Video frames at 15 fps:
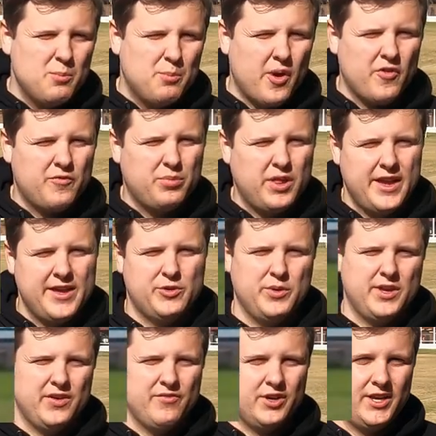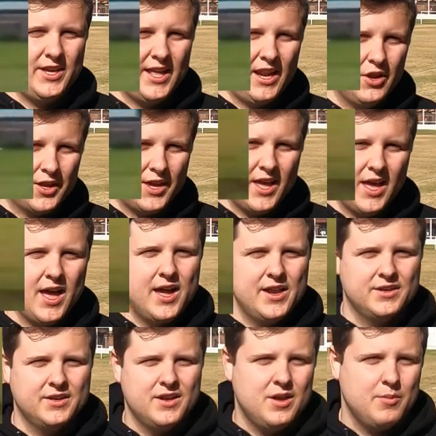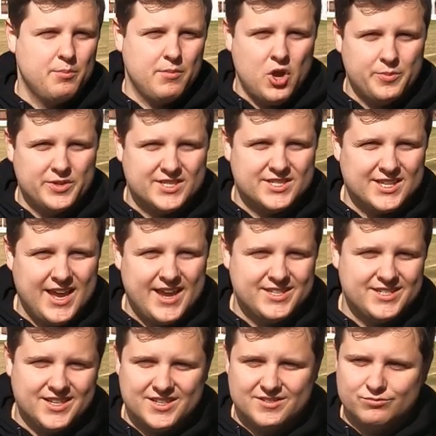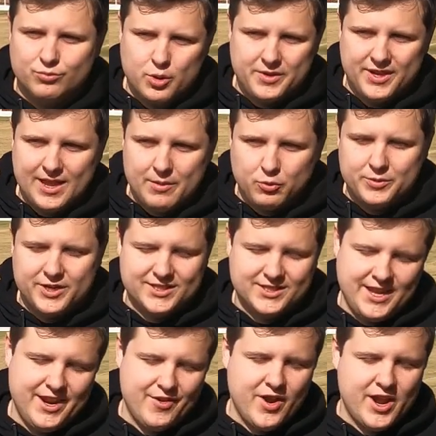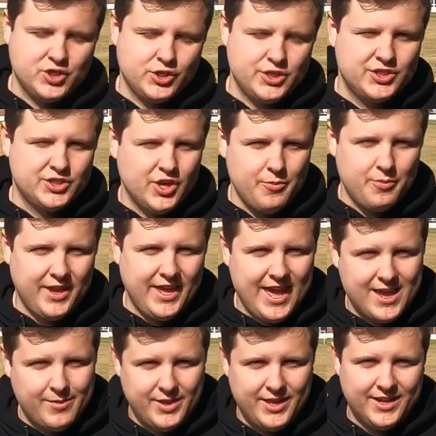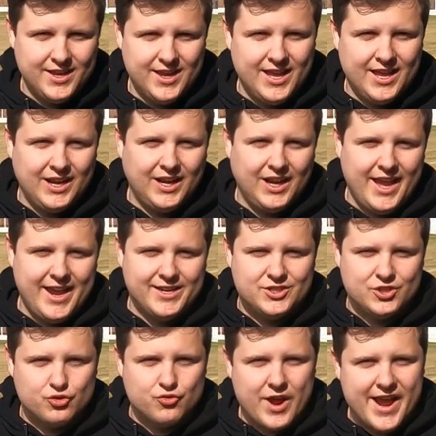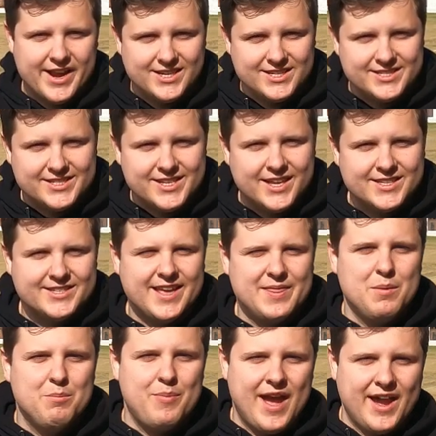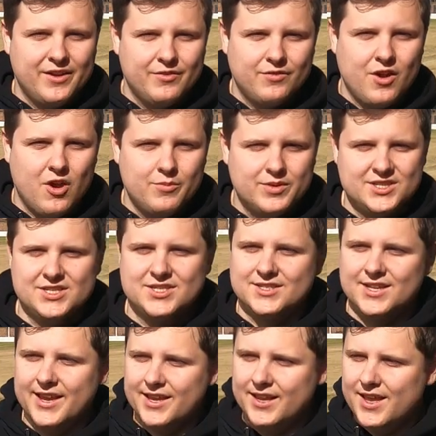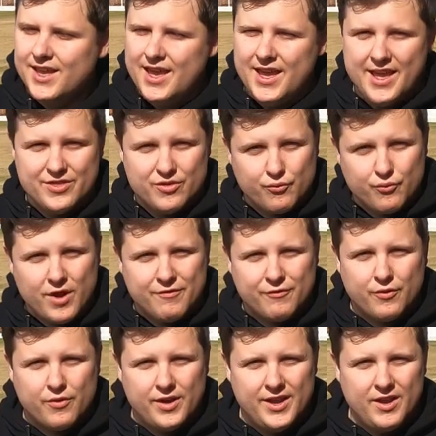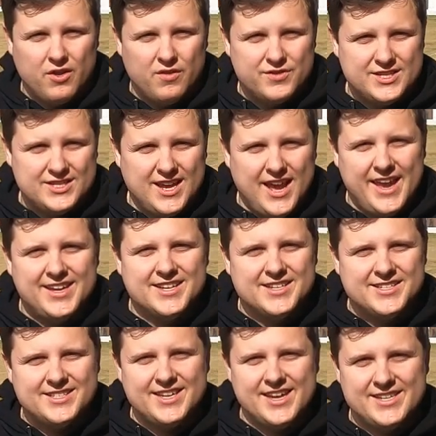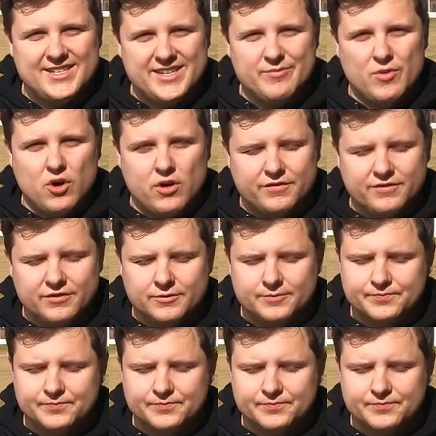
Both players were given a yellow card. Moments later, probably a couple minutes later actually, Soper came in late, dragged his studs down the back of Gomez's leg, and the referee of the day sent him off.